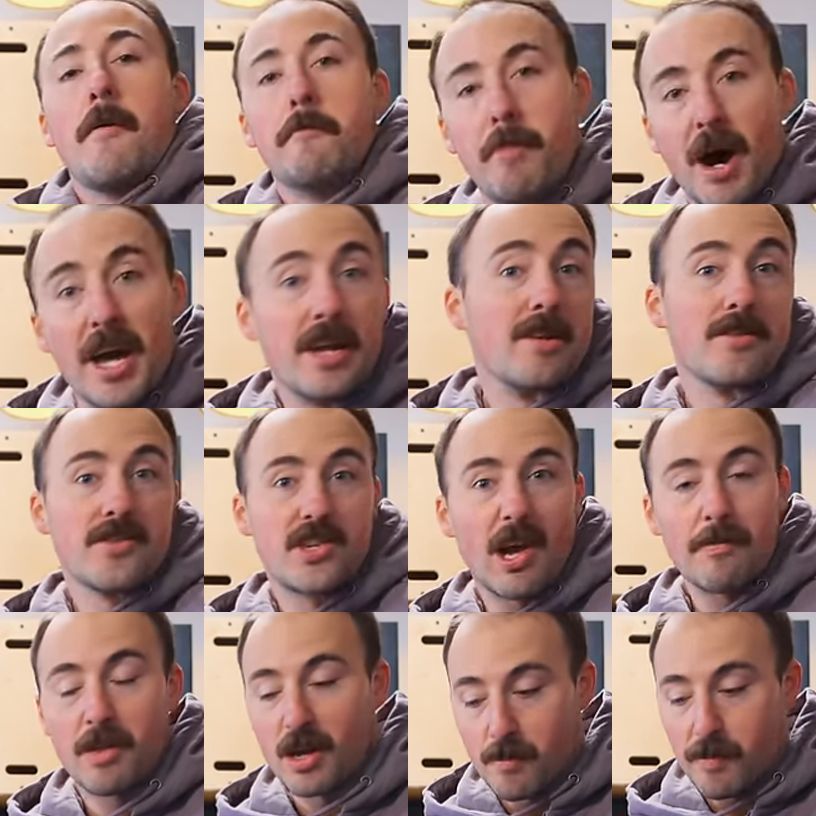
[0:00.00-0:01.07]
but
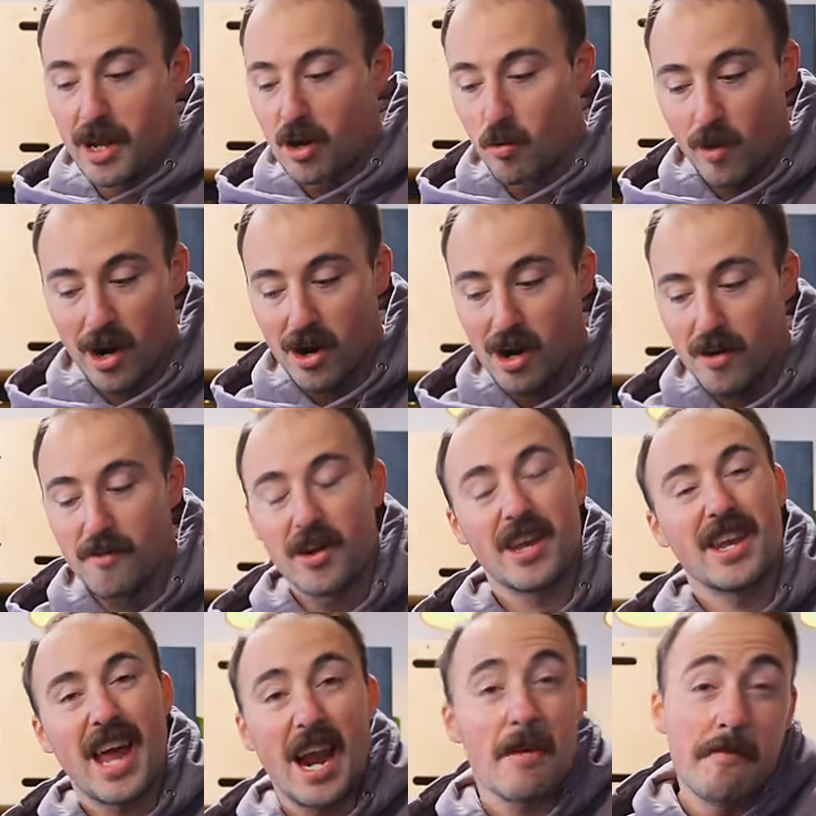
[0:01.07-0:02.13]
something to be aware of.
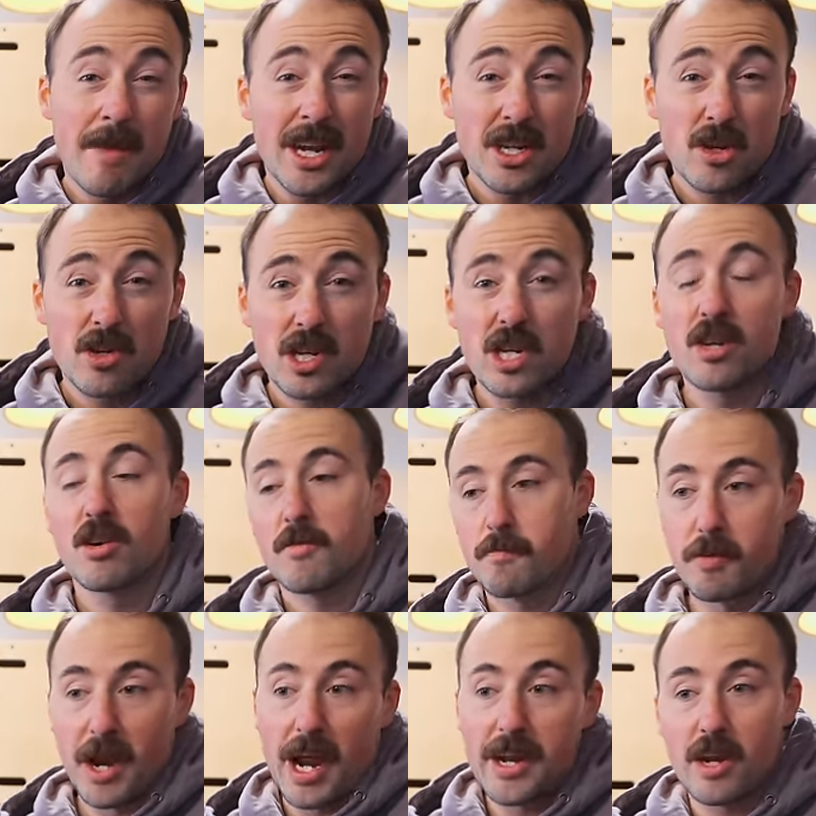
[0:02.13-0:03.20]
Not a major deal,
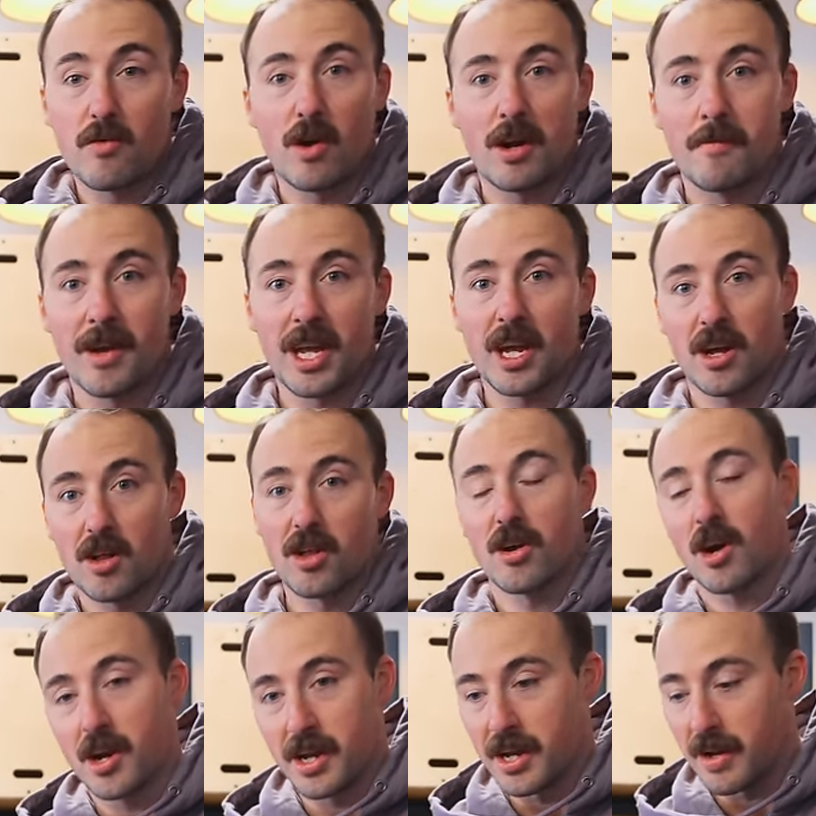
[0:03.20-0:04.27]
but I did want to make it clear on a